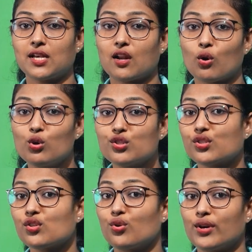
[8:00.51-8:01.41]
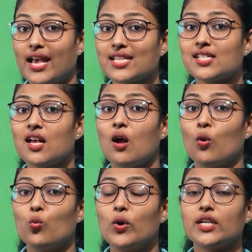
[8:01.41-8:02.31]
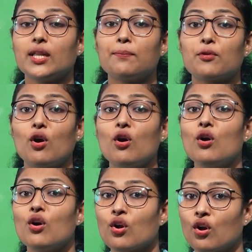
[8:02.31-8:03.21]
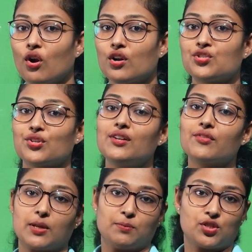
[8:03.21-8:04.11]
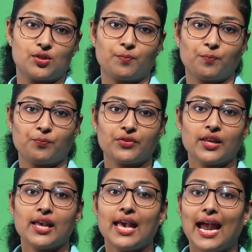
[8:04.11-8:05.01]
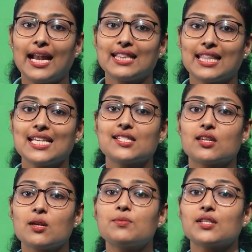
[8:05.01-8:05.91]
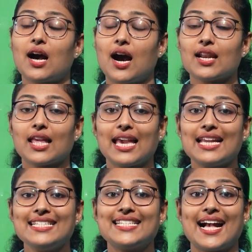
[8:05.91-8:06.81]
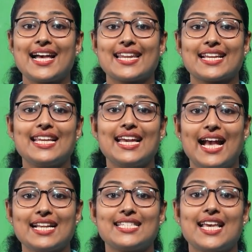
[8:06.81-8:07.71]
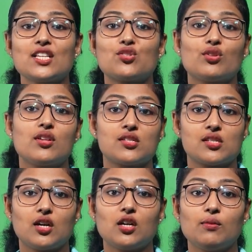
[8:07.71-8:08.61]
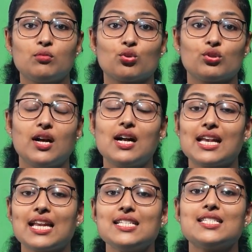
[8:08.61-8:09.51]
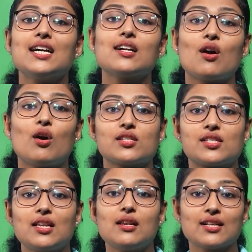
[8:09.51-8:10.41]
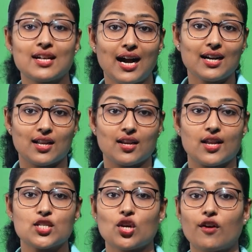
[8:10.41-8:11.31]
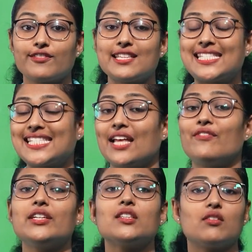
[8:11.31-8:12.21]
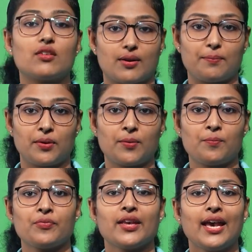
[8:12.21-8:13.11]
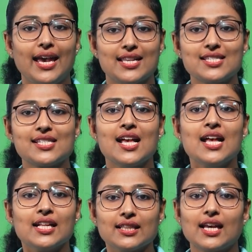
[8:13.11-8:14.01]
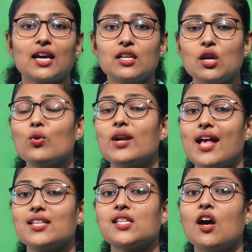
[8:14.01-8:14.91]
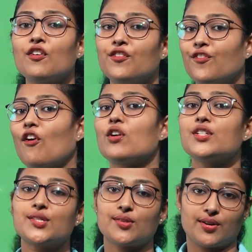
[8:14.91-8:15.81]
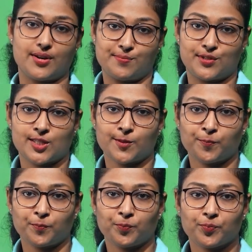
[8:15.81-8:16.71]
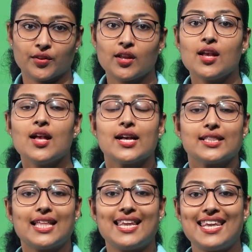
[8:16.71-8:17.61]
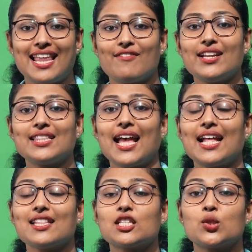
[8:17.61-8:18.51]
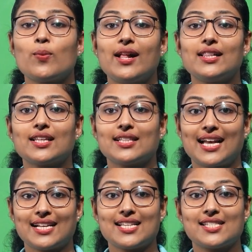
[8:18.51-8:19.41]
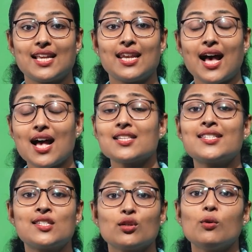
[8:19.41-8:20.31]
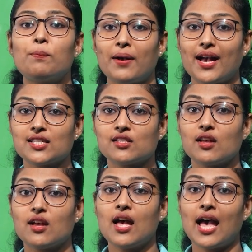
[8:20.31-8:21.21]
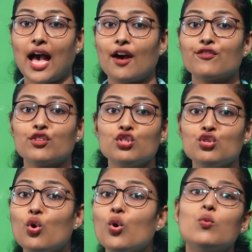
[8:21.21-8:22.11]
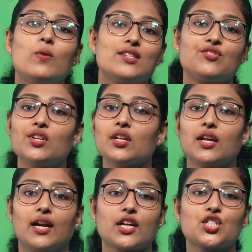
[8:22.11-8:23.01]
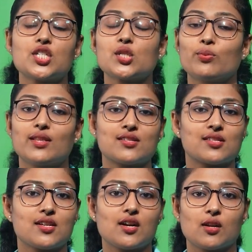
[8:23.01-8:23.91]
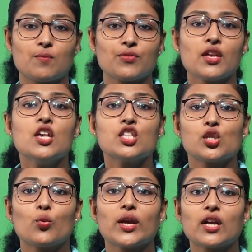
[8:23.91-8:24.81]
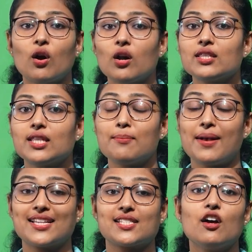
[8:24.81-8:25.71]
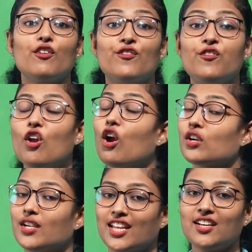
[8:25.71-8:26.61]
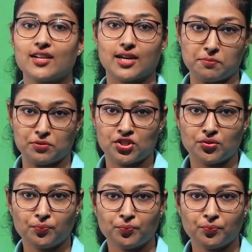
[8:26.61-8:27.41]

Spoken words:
are also known as vertebrochondral ribs. And these ribs are indirectly attached to the sternum through the intercostal cartilage of the 7th rib. Hence, they are known as false ribs. The 11th and the 12th, that is the last 2 pairs, have no ventral connections with the sternum. So we call them as the floating ribs.